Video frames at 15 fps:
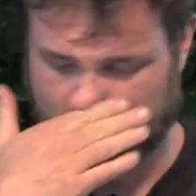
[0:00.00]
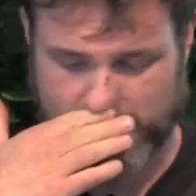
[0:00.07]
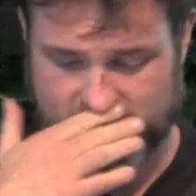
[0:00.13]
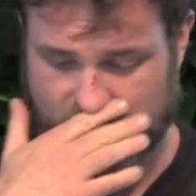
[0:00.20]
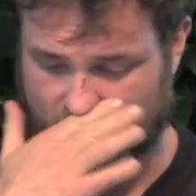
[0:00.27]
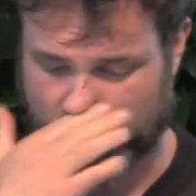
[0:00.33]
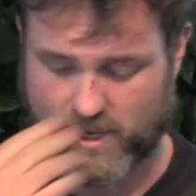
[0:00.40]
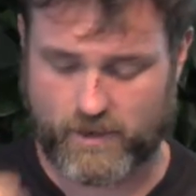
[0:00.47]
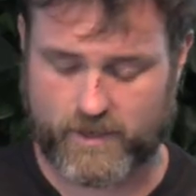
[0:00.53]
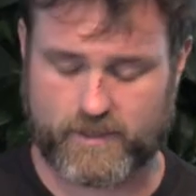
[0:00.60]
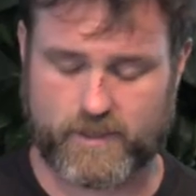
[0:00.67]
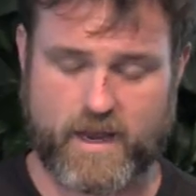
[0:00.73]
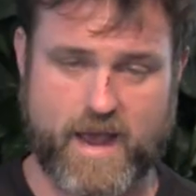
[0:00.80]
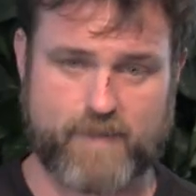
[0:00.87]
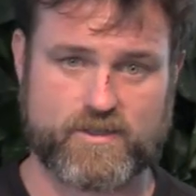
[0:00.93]
It's
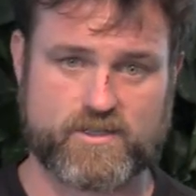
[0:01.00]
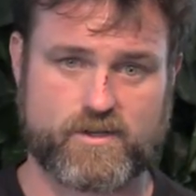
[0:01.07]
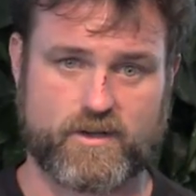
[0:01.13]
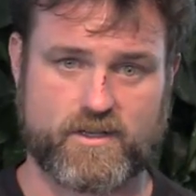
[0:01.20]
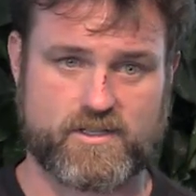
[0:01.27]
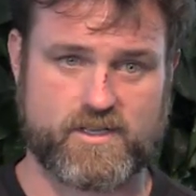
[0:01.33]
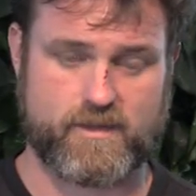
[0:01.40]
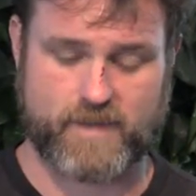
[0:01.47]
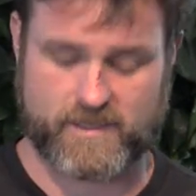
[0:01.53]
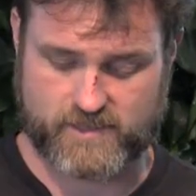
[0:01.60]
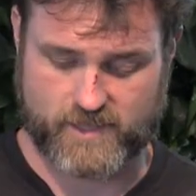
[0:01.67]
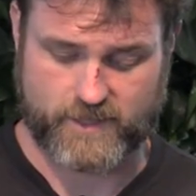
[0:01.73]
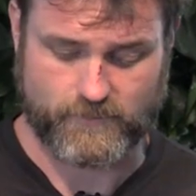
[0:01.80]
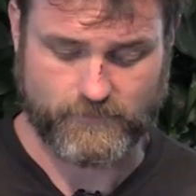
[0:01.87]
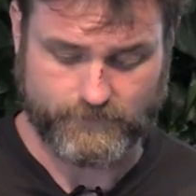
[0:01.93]
concurrent. It happens during a CMS
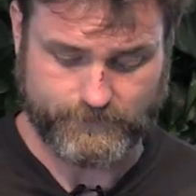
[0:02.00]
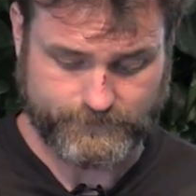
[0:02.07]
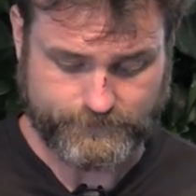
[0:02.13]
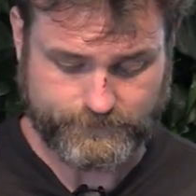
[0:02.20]
cycle.